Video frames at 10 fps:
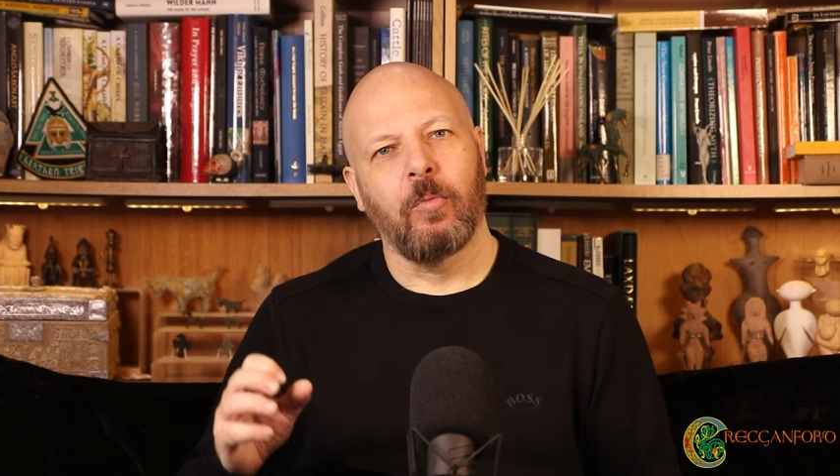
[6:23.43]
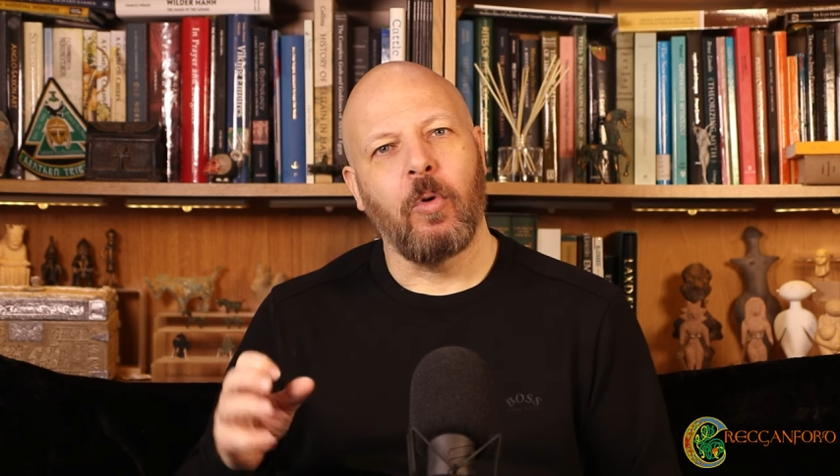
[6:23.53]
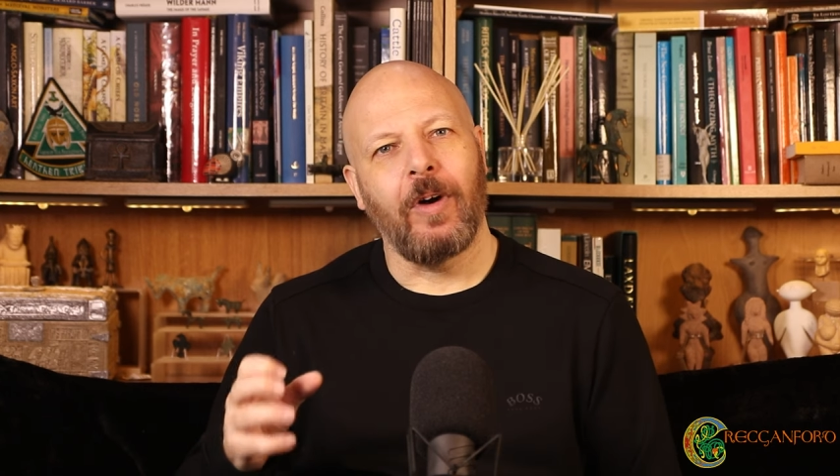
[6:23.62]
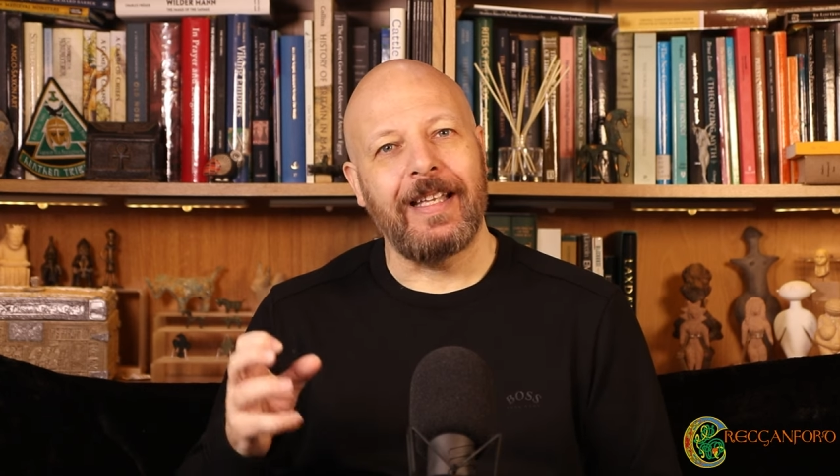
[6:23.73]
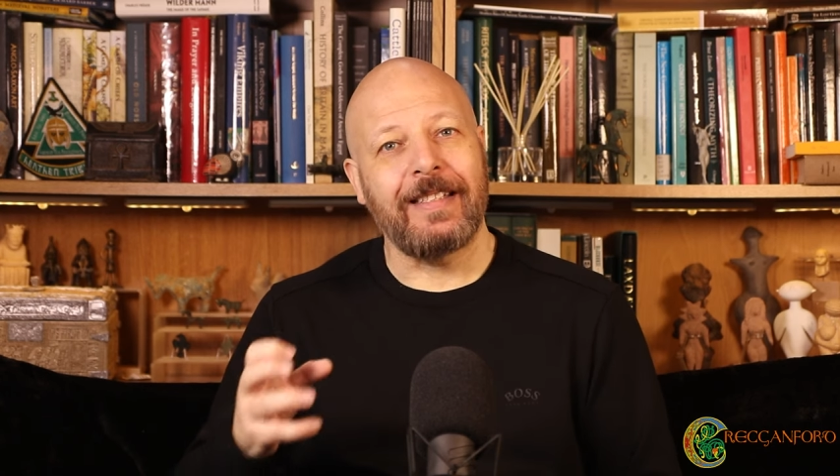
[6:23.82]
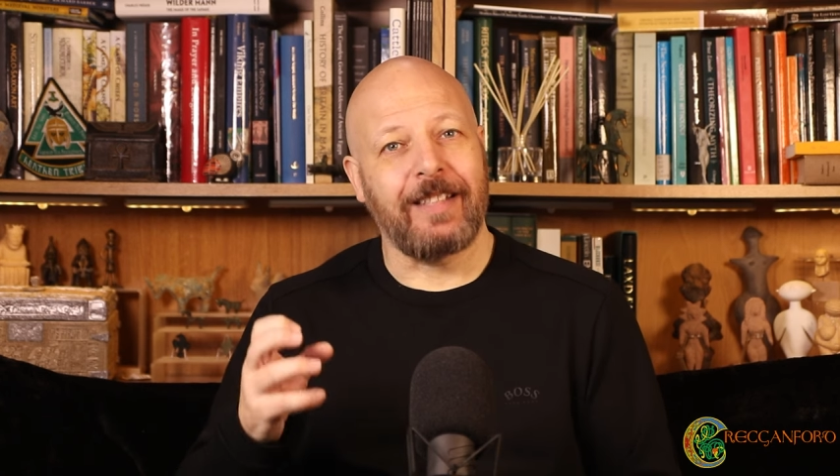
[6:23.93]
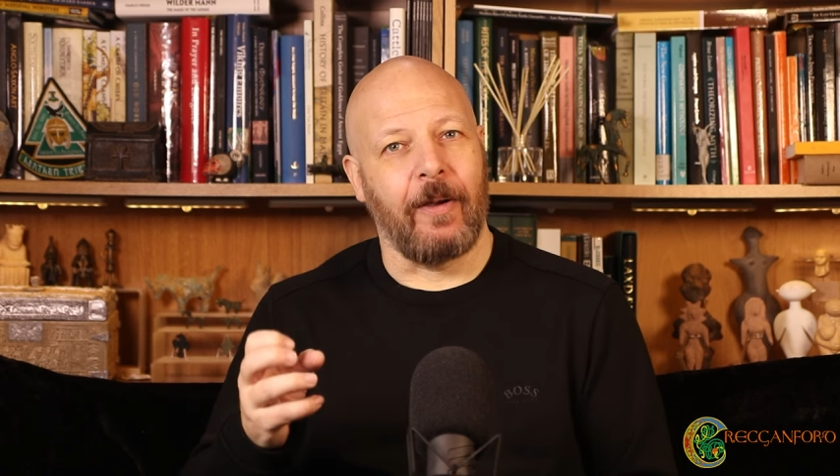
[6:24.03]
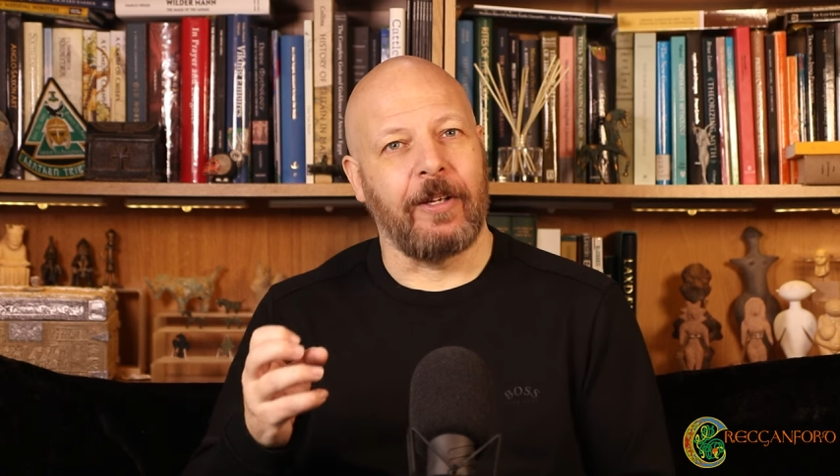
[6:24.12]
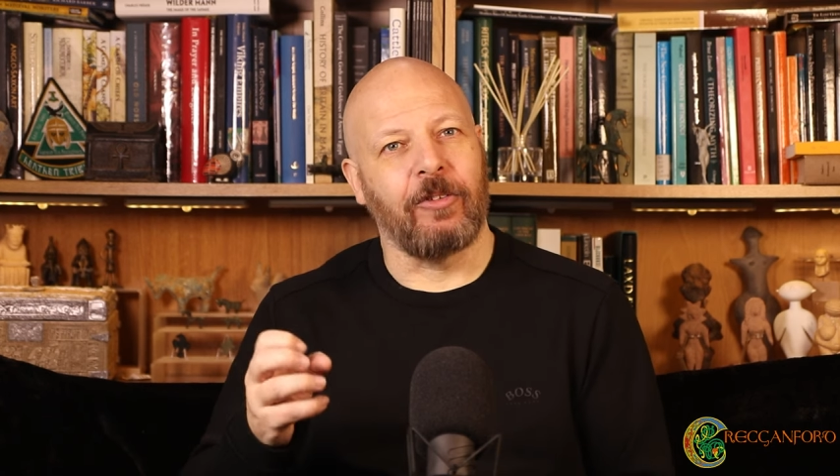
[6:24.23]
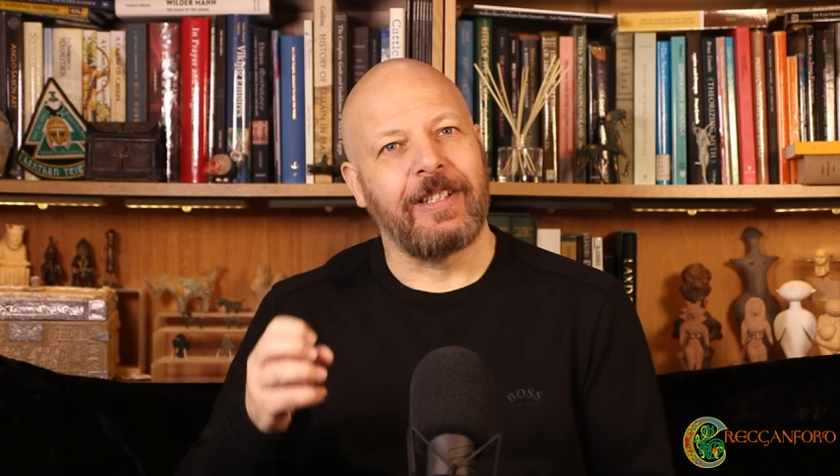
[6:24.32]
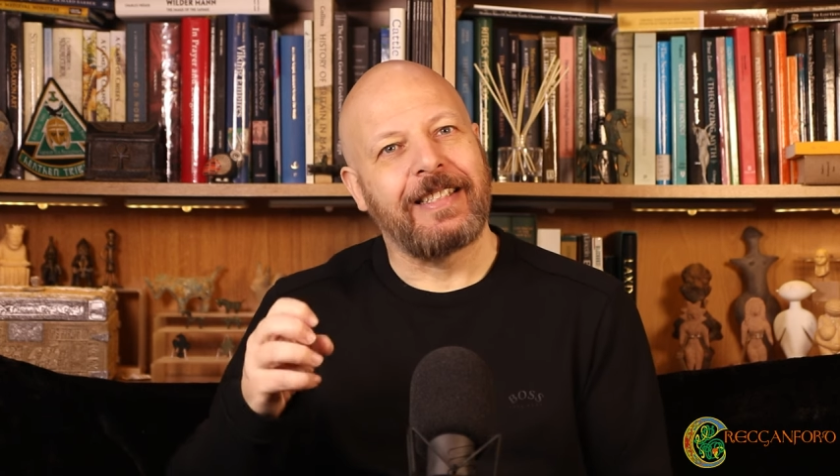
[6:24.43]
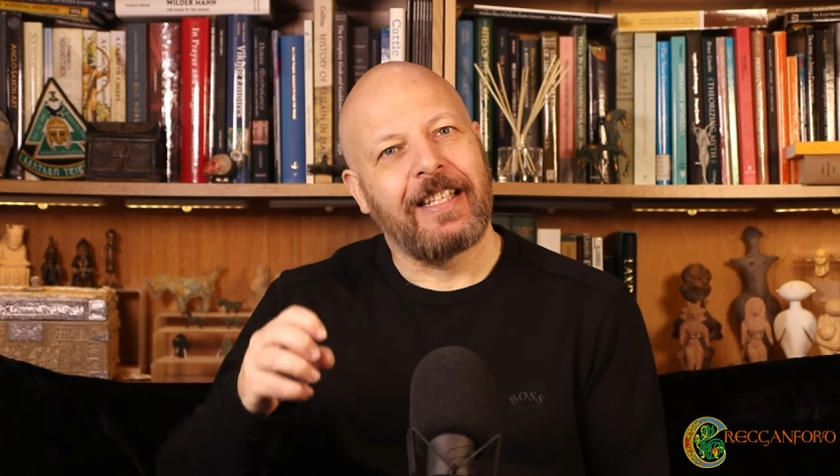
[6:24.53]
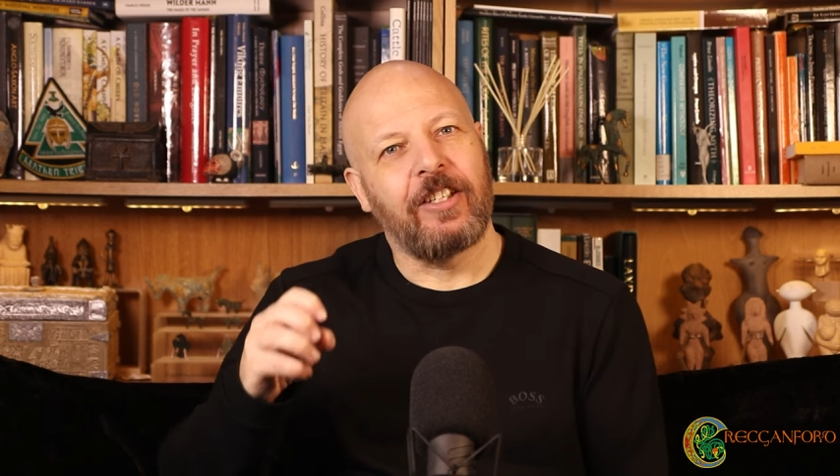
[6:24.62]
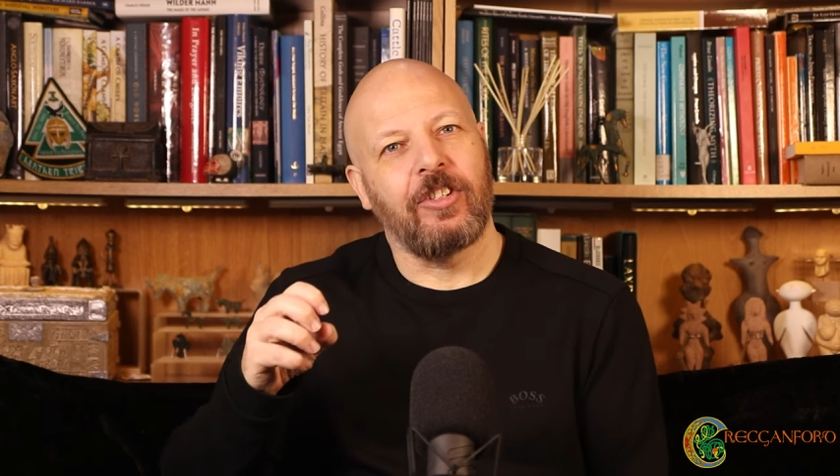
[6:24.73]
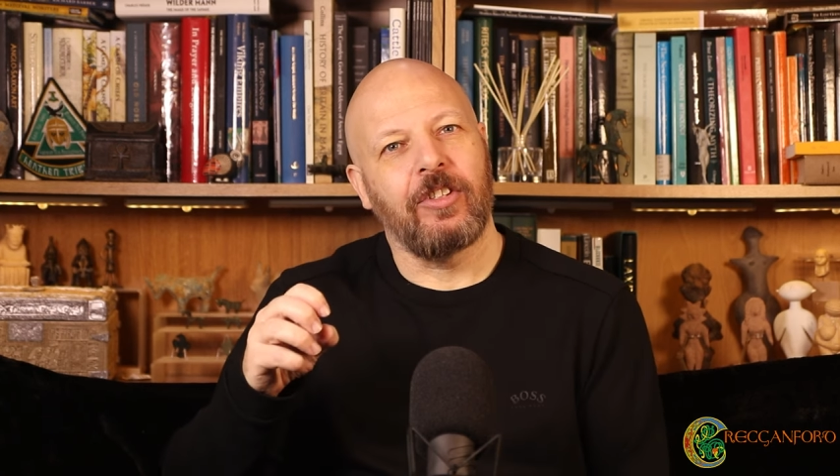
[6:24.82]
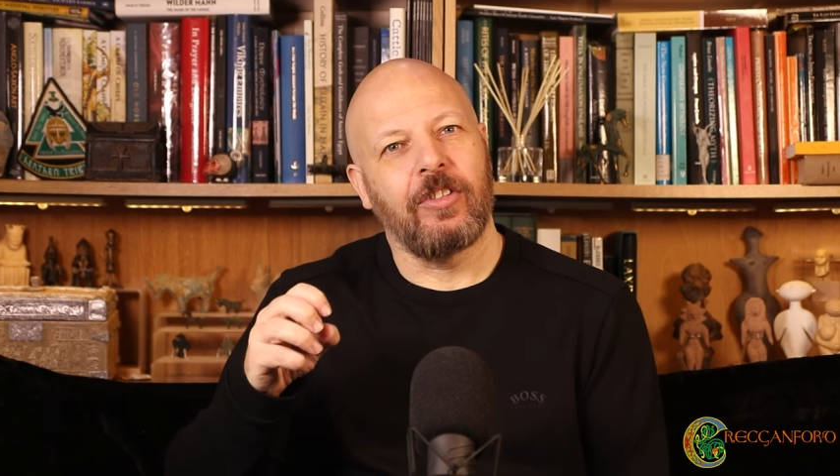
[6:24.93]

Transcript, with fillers: what is going on is that